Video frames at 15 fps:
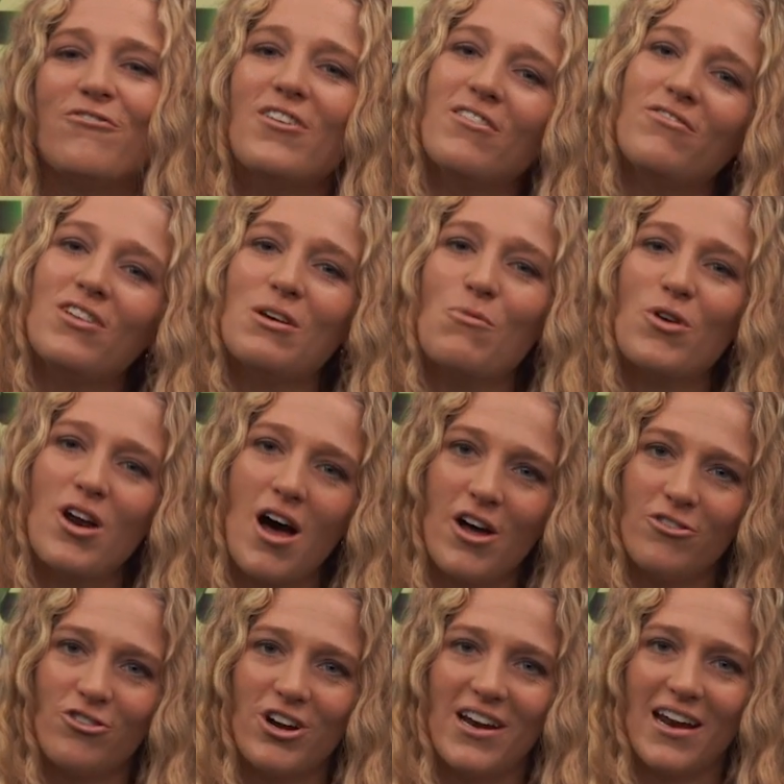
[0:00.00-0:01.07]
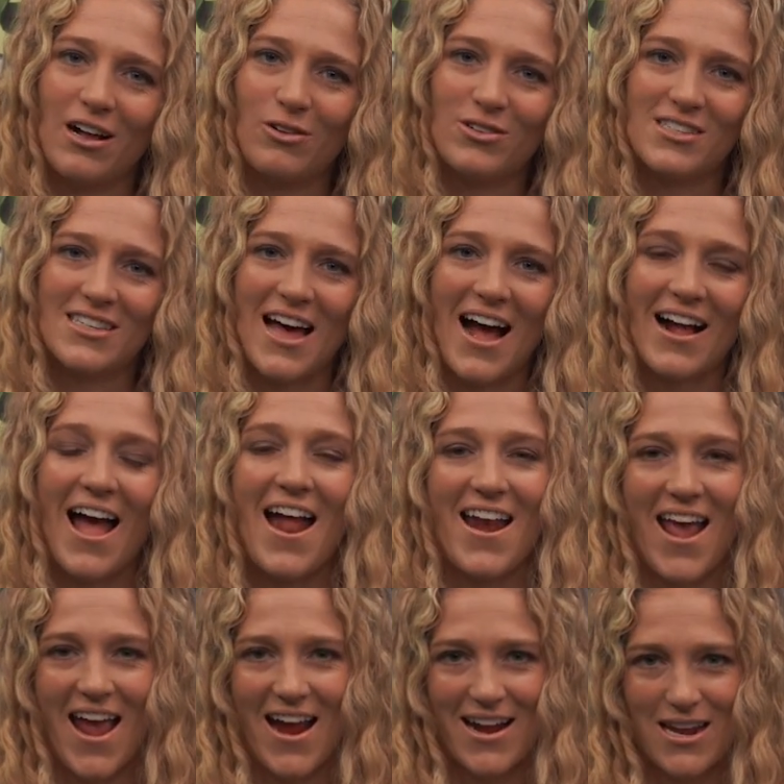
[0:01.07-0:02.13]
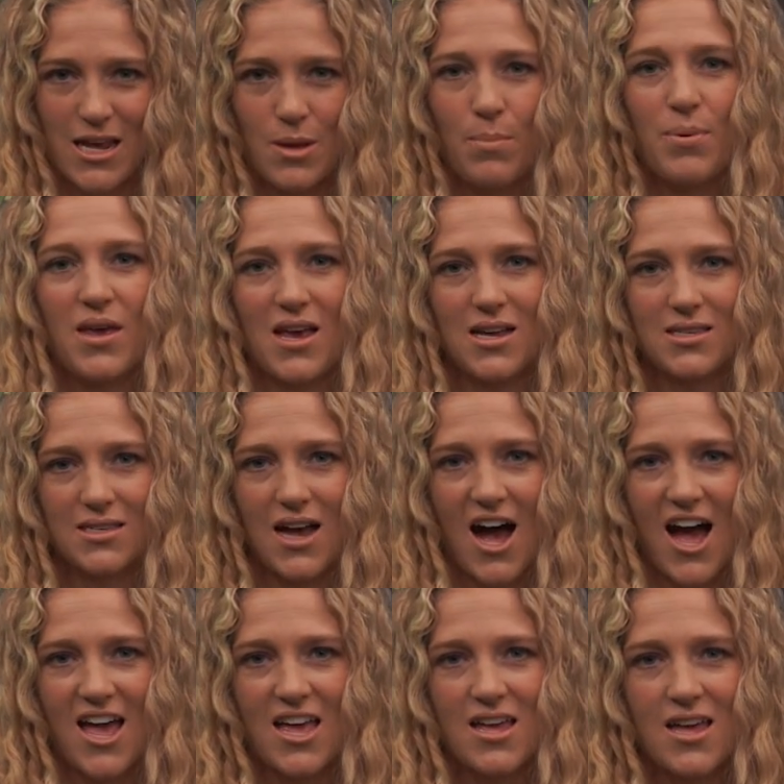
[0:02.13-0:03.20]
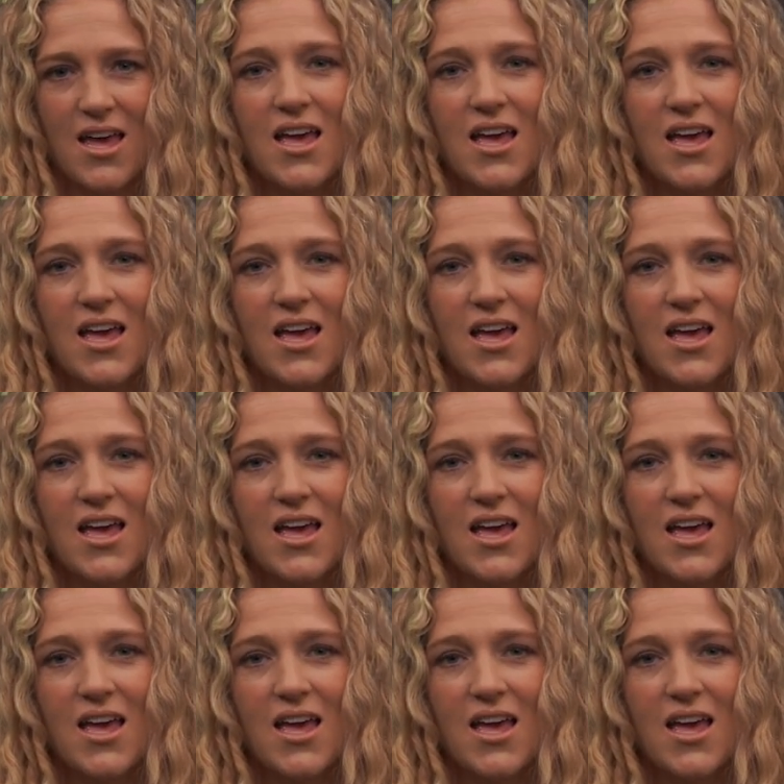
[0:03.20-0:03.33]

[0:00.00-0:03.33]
5100 nickel slag at 80 psi.